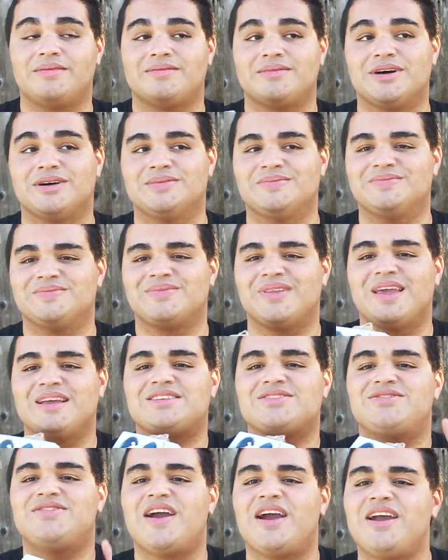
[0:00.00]
well,
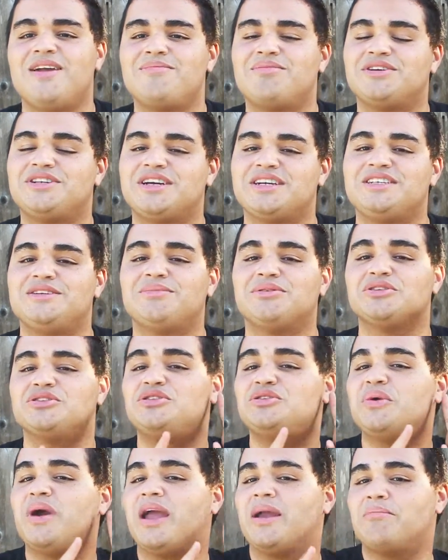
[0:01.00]
it's very predictable
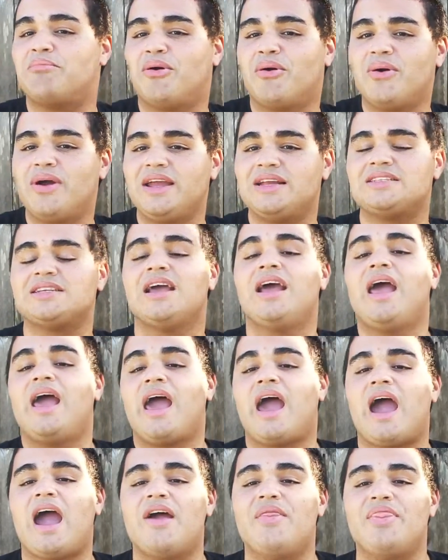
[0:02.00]
to a point,
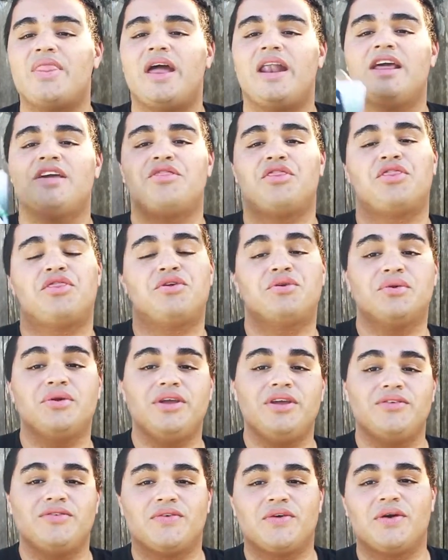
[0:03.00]
and then it threw
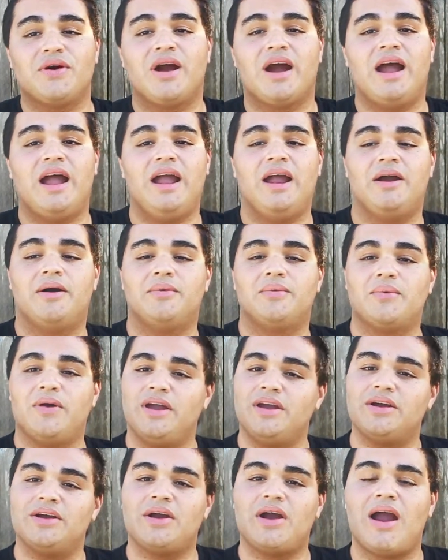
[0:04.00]
you for a
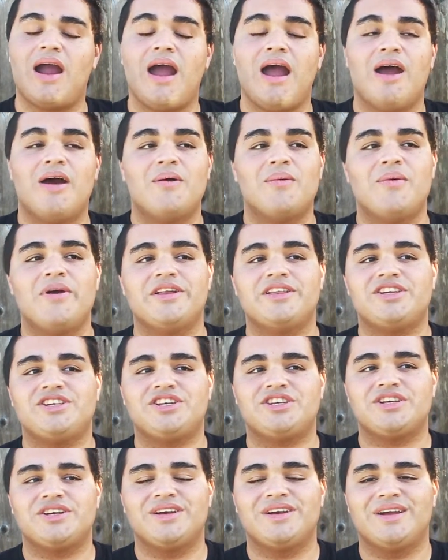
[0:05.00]
ringer,
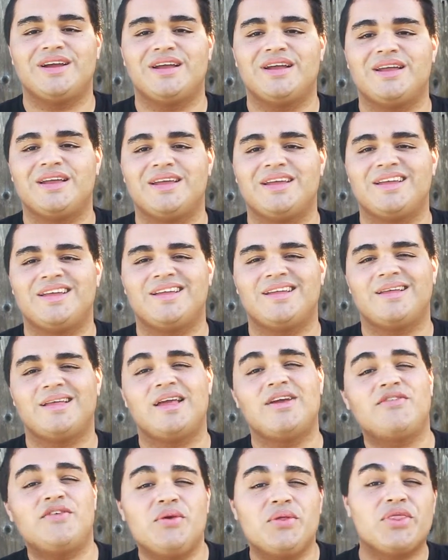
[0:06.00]
which,
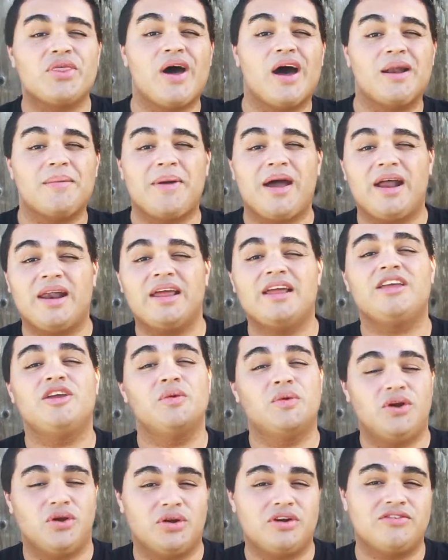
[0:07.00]
if you thought about it,
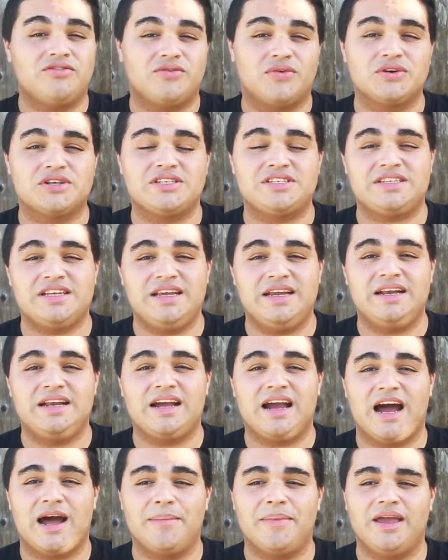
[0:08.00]
you could have foreseen
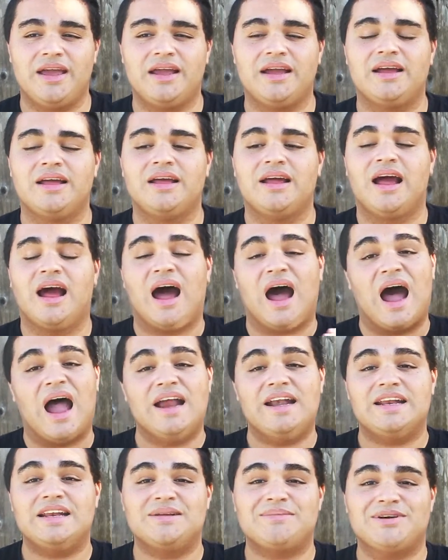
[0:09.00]
coming.
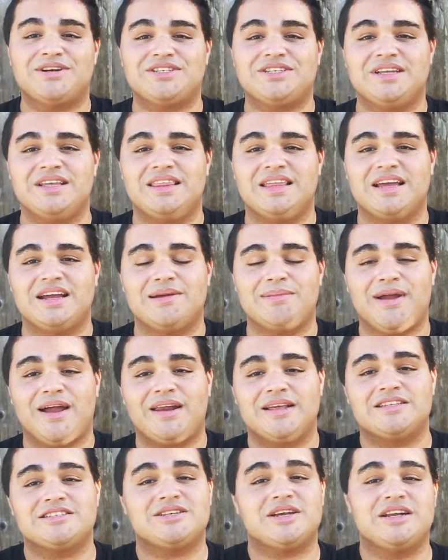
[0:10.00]
I didn't personally think
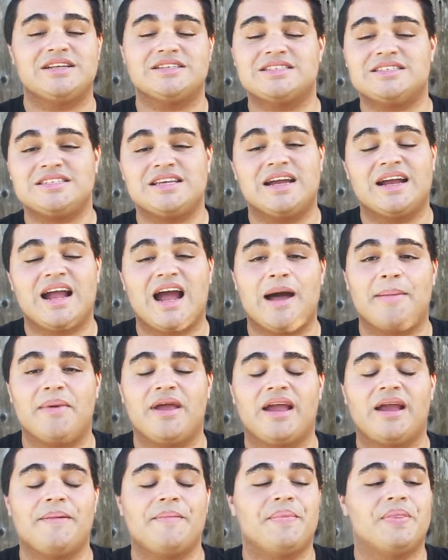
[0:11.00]
about it, so I didn't see it
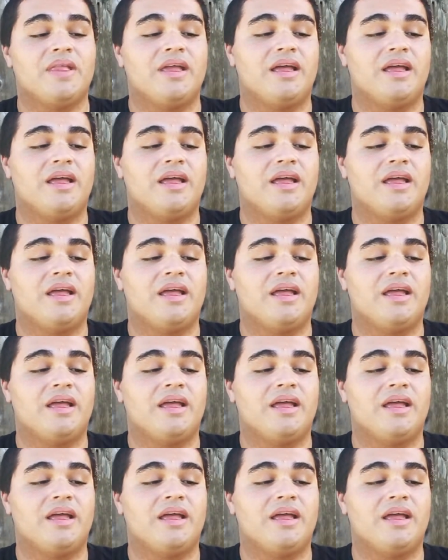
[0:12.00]
coming.